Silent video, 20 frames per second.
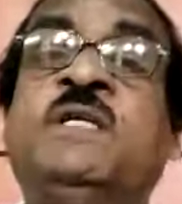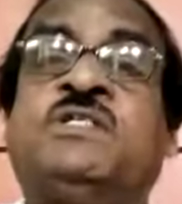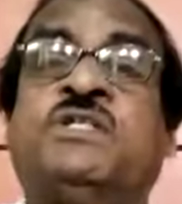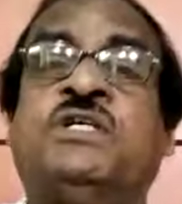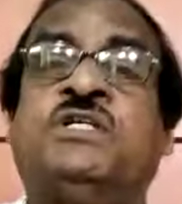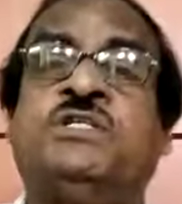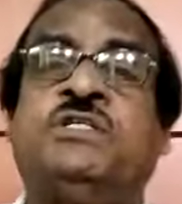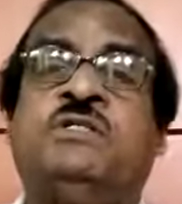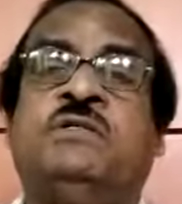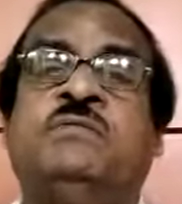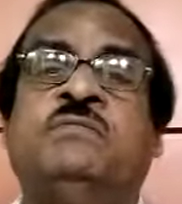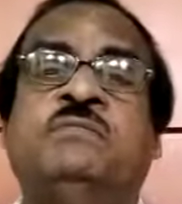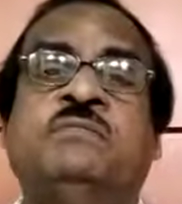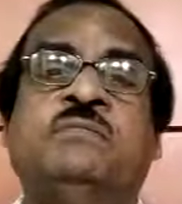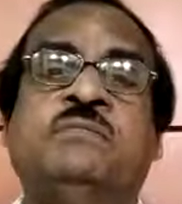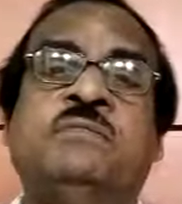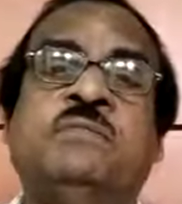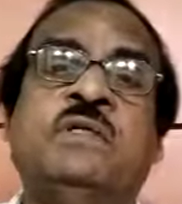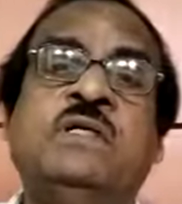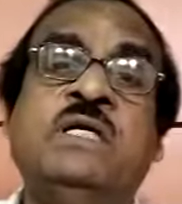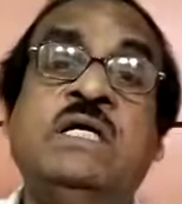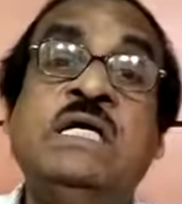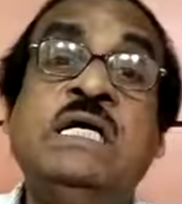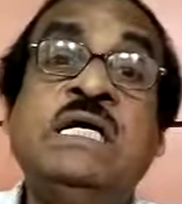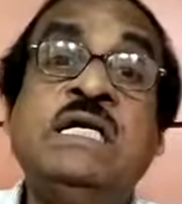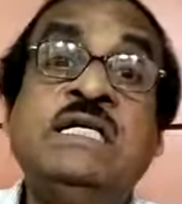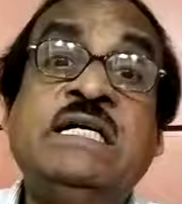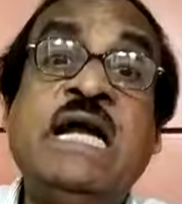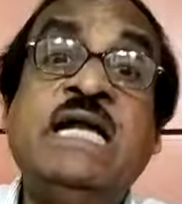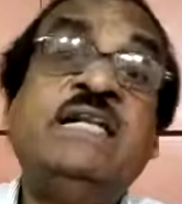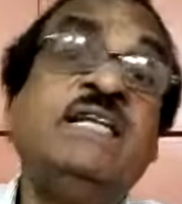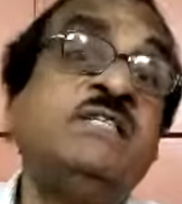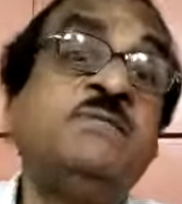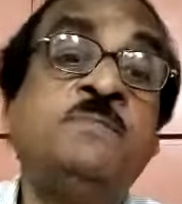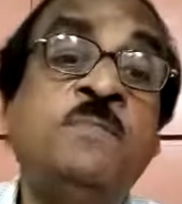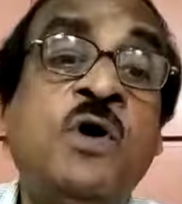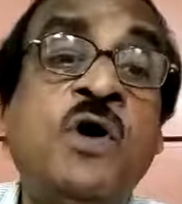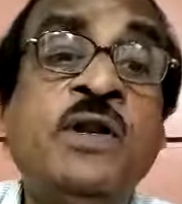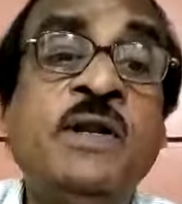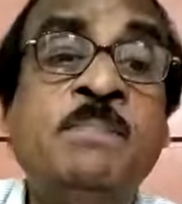discussion. That
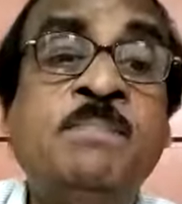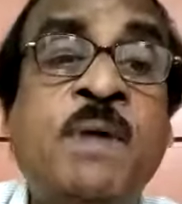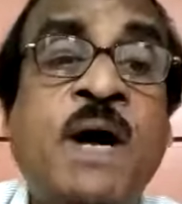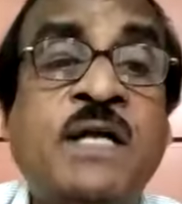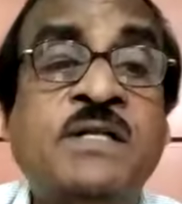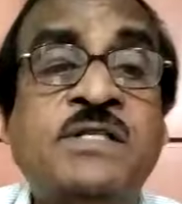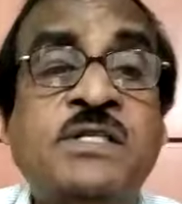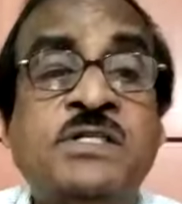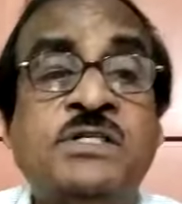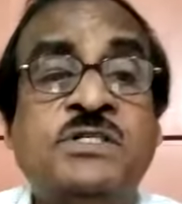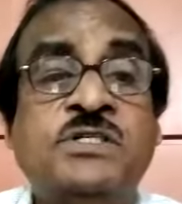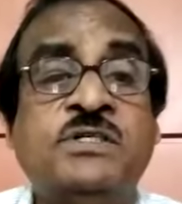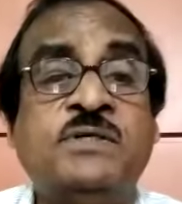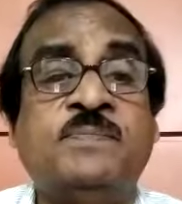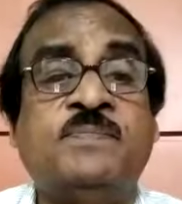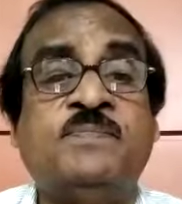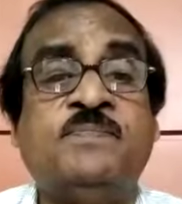is more important.